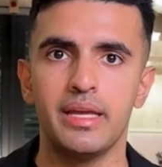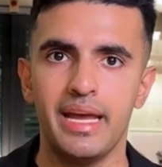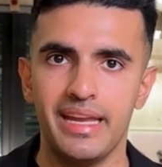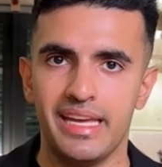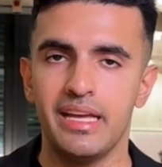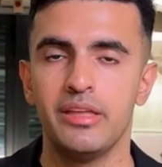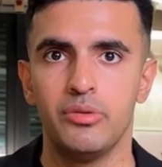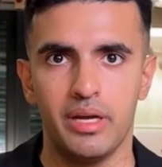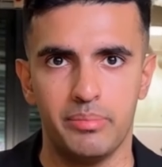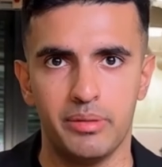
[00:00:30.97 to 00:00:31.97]
And here's
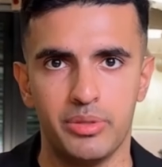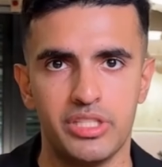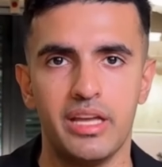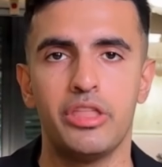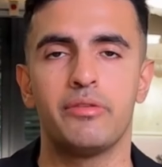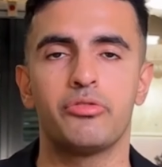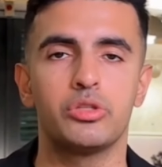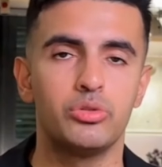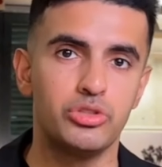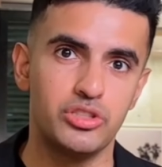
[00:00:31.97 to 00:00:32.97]
where people get
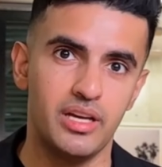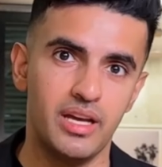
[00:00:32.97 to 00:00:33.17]
confused.